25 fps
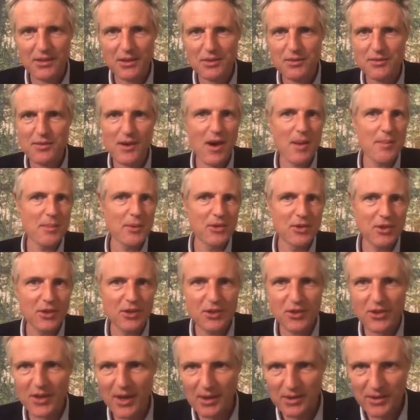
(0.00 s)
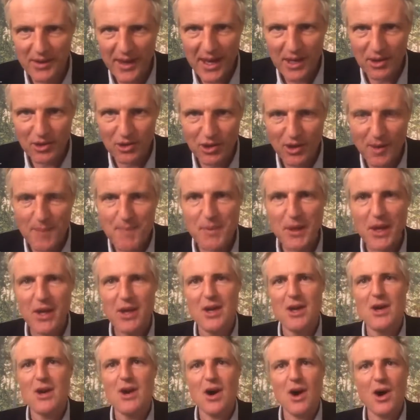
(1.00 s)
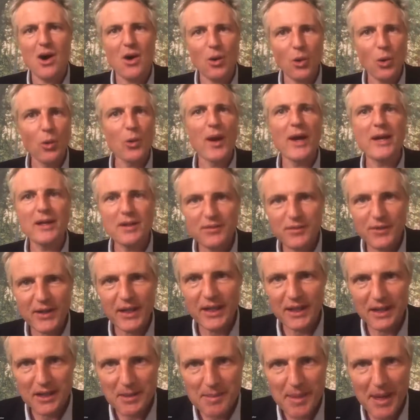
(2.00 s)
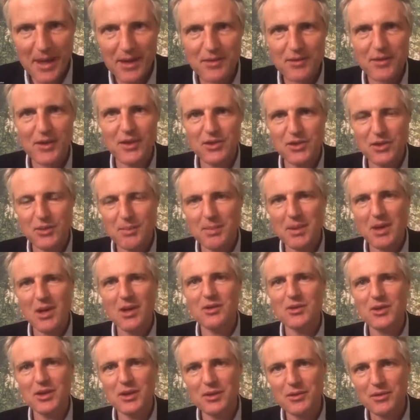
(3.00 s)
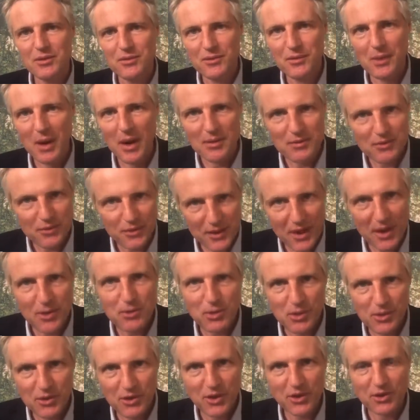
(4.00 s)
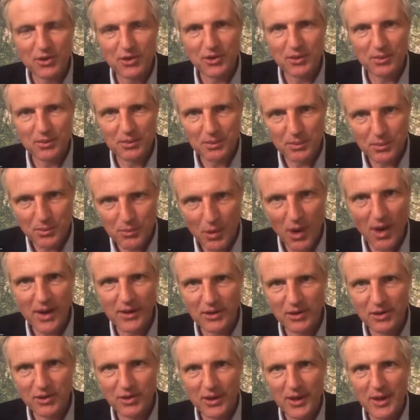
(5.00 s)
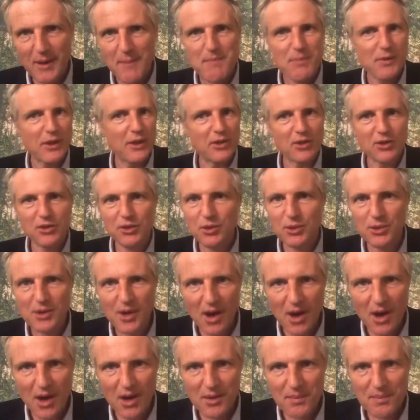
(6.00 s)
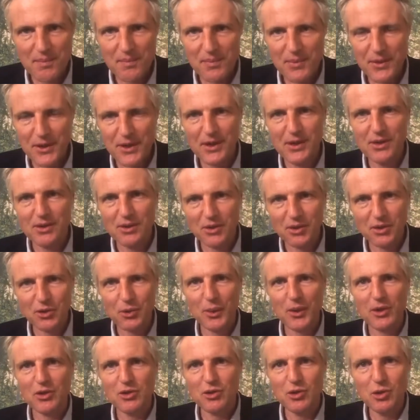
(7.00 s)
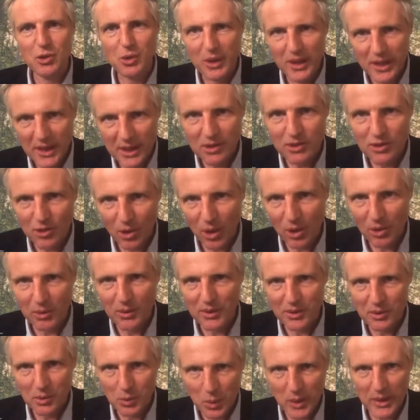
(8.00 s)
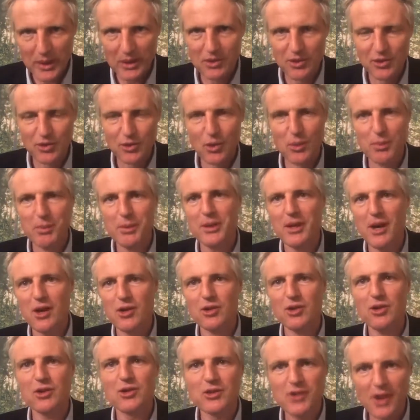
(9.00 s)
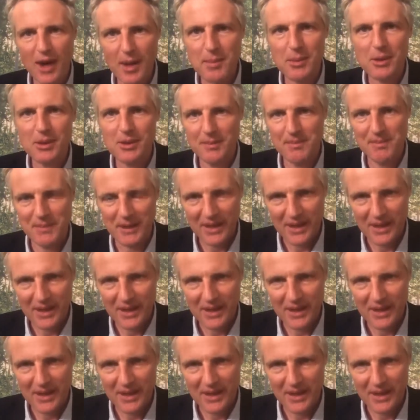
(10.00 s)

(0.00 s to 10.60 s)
and farmers in South Asia are already feeling the benefits of planting a flood-resistant rice. In Sudan, the switch to heat-tolerant wheat saw production double